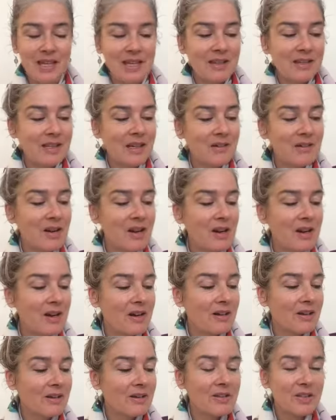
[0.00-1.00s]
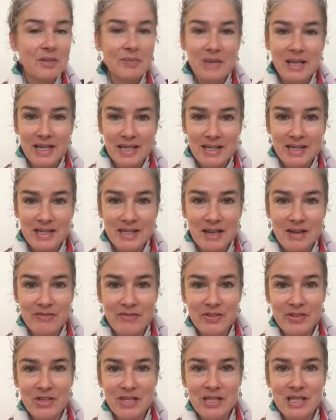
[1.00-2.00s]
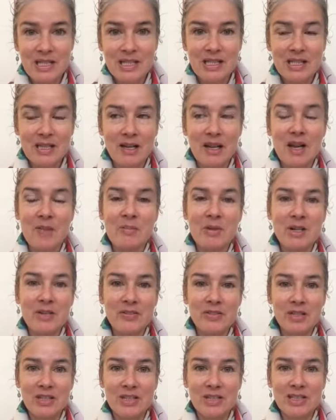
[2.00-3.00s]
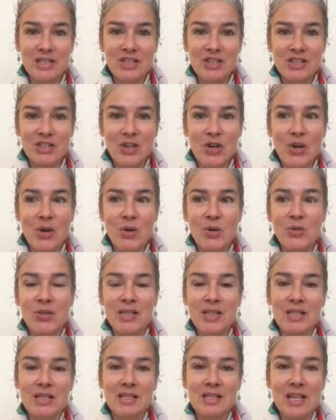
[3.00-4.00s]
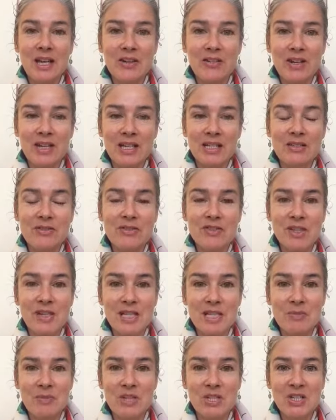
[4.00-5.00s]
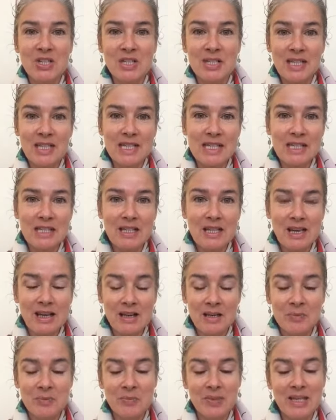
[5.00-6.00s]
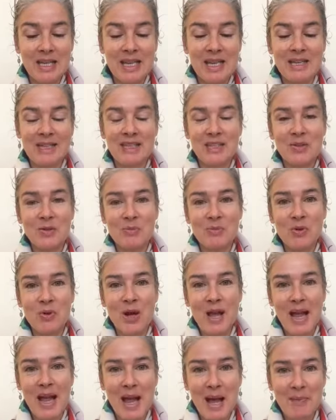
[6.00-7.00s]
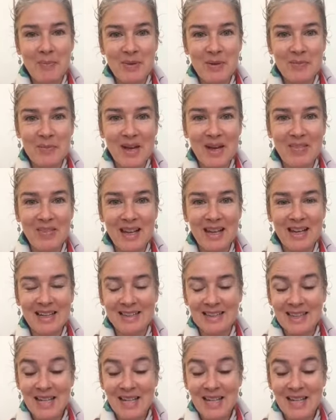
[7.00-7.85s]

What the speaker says: There are some insight verses that come after this, so this series of transmissions isn't yet complete, so I'm quite happy about that.